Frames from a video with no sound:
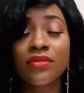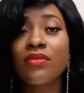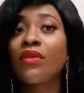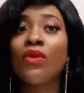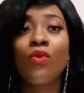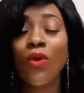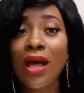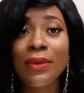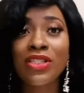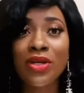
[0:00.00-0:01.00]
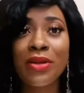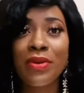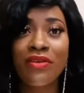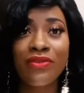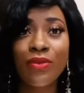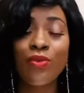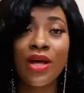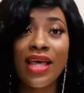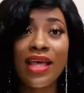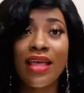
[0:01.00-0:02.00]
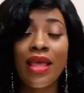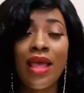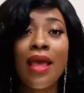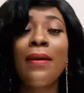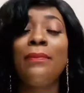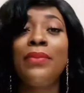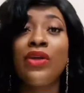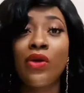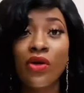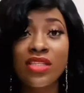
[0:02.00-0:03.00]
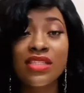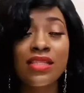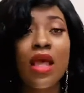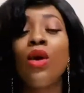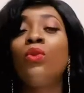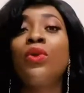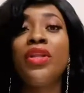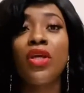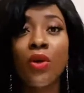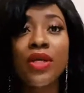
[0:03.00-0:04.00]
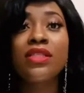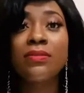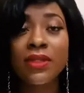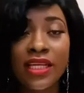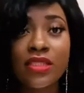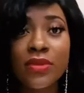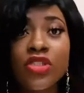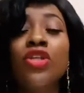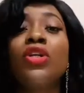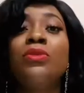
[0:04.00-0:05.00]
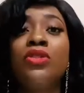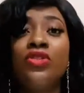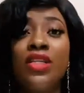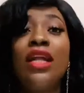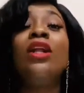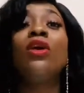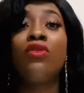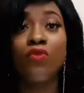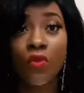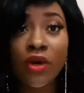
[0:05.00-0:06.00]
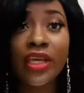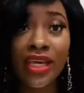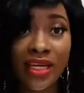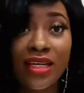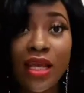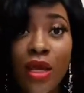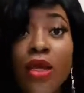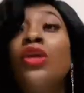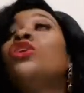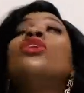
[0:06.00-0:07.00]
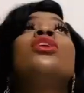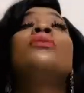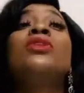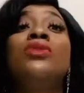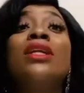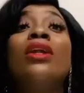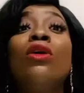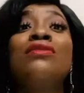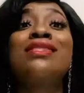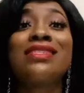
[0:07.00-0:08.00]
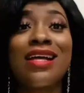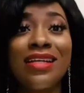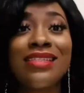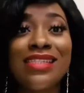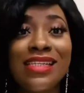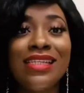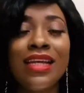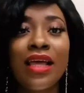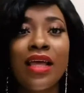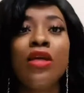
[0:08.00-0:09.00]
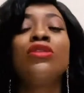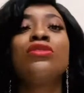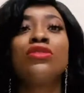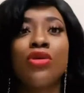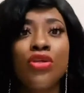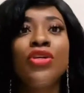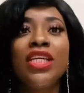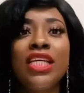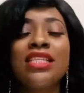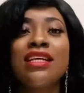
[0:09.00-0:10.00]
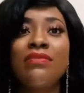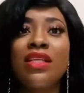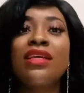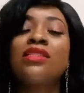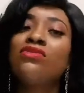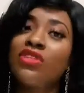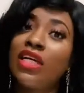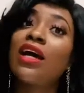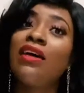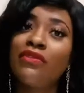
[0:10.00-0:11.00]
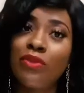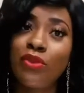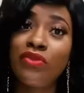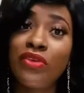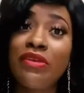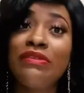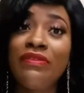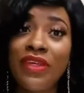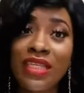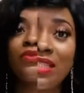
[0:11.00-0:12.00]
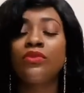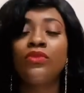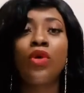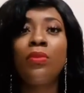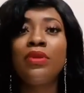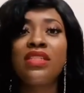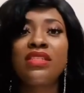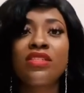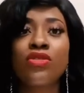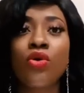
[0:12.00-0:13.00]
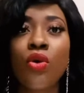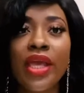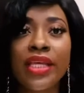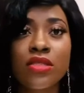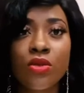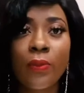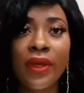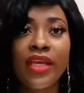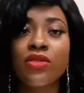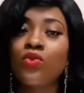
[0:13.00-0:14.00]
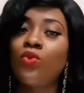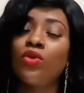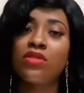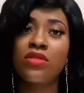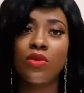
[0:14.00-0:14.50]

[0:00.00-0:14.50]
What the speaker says: Why am I talking about footwear? Because when you go into placements, you're going to be doing a lot of walking. You're going to be doing a lot of standing. So you need something that's really comfortable for your feet. No blisters, no aches, no pains whatsoever.